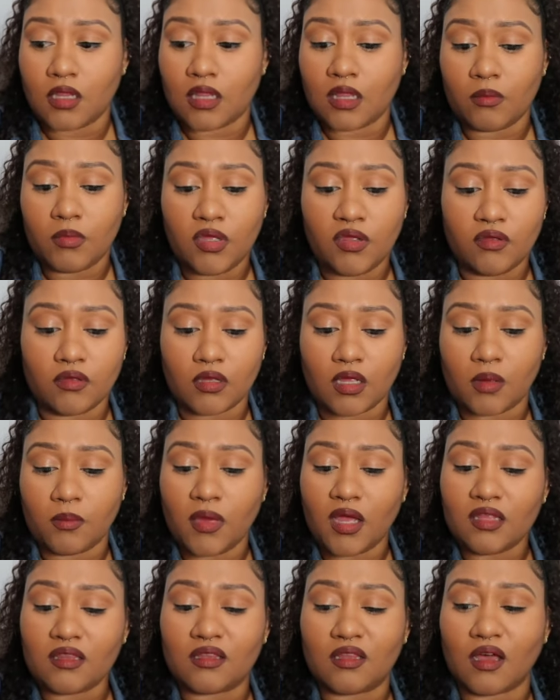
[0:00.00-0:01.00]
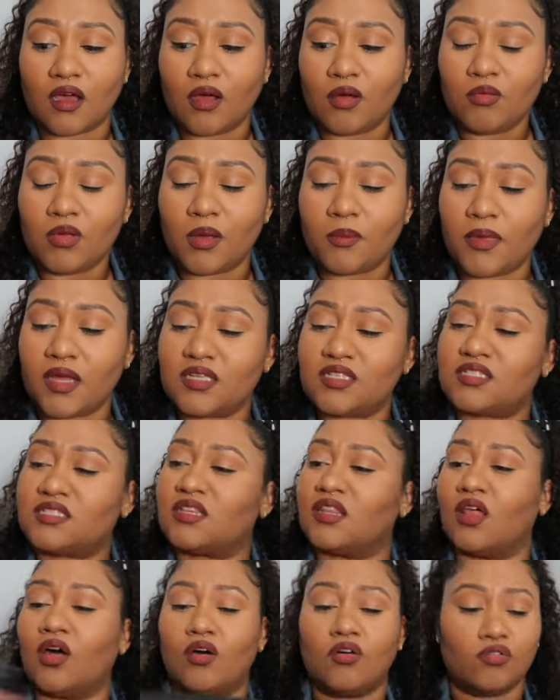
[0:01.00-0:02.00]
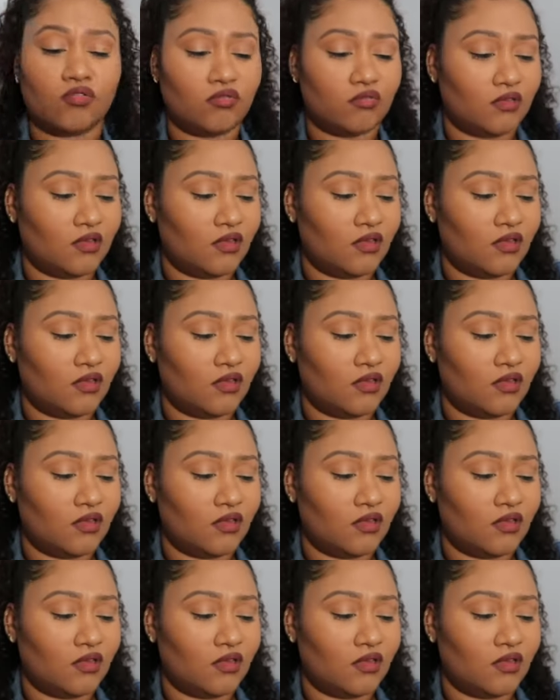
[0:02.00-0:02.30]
Let me, am I dumb? Am I slow?